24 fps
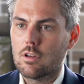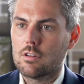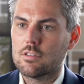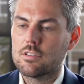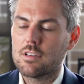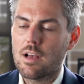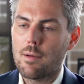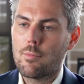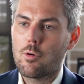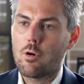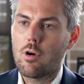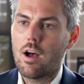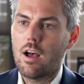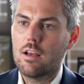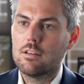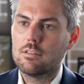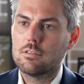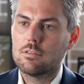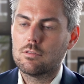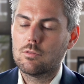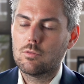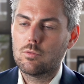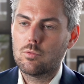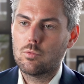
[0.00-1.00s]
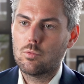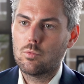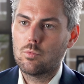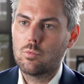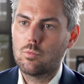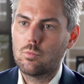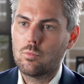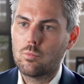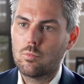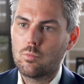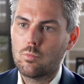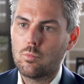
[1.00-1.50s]
to summarize,
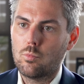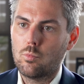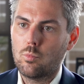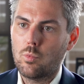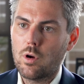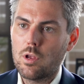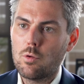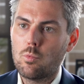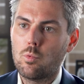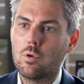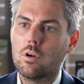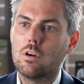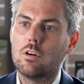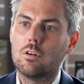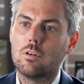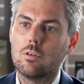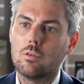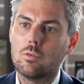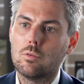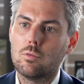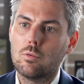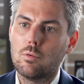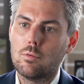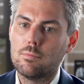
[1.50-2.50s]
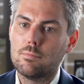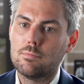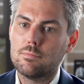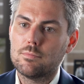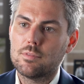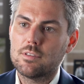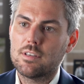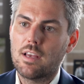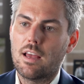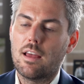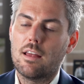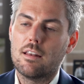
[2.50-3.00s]
we will
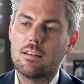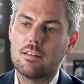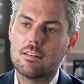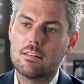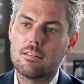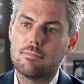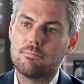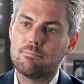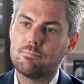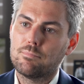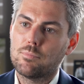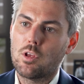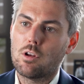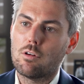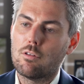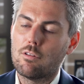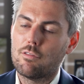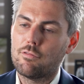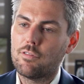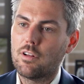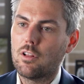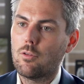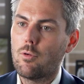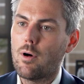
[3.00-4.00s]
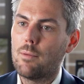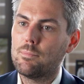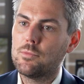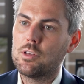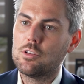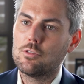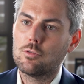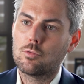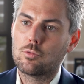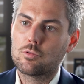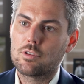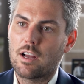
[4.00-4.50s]
send a follow-up
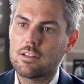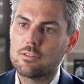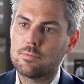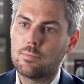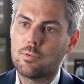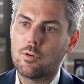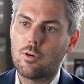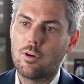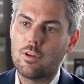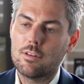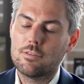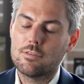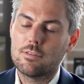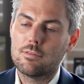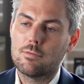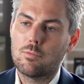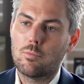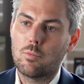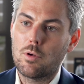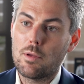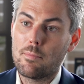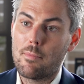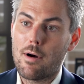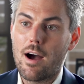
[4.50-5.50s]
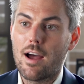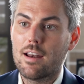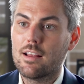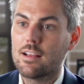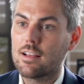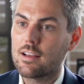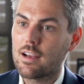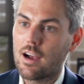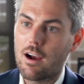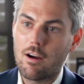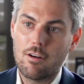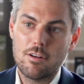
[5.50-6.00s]
digital touch point. We might
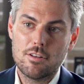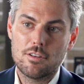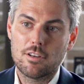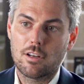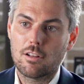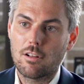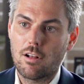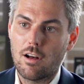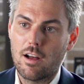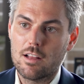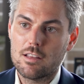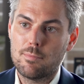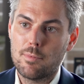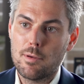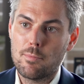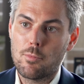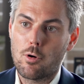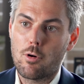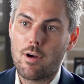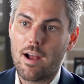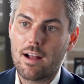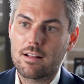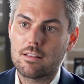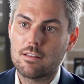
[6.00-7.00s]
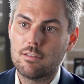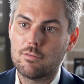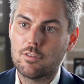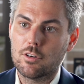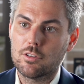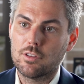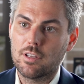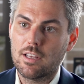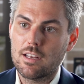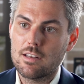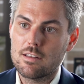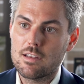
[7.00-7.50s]
encourage a client to be more active on
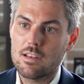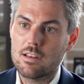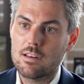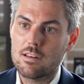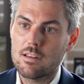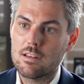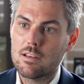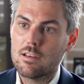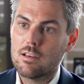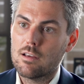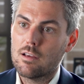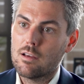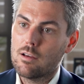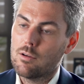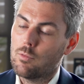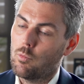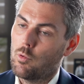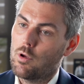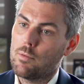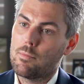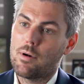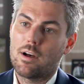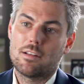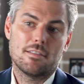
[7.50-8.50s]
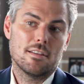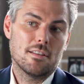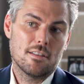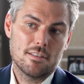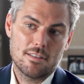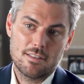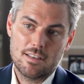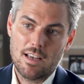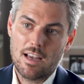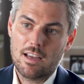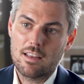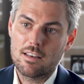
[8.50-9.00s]
LinkedIn. We might send a
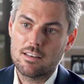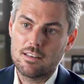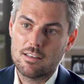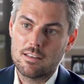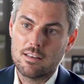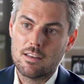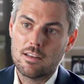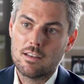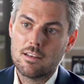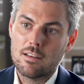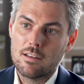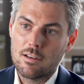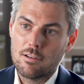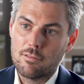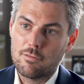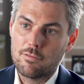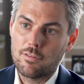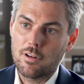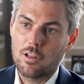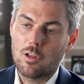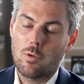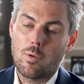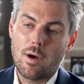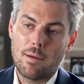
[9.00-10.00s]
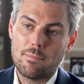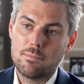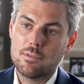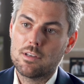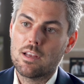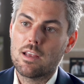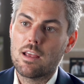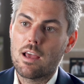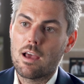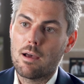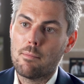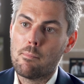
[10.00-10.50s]
second follow-up
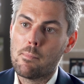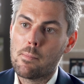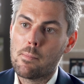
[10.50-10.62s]
DM,